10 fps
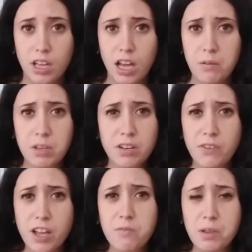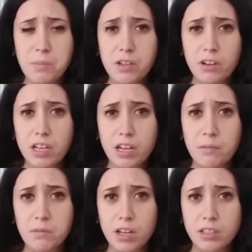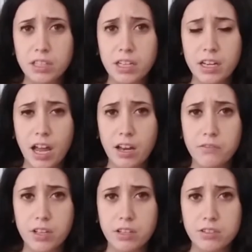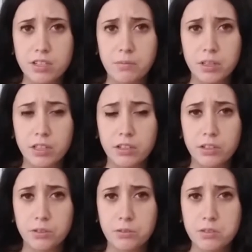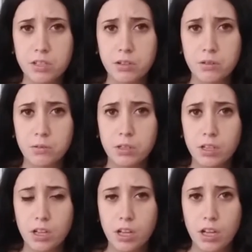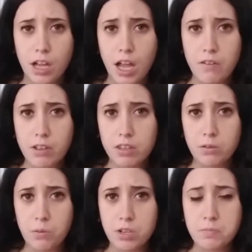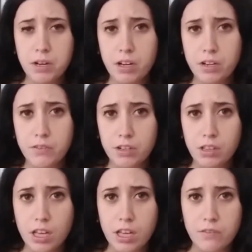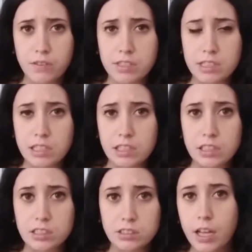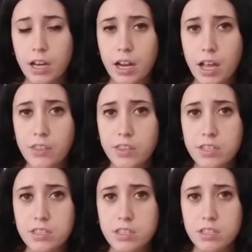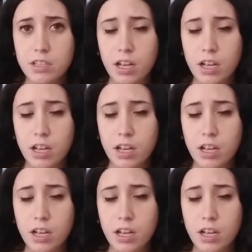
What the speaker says: I mean, if I have my period, I'll take an Advil or something, you know? So having like the worst period of your life, it's like, and I had this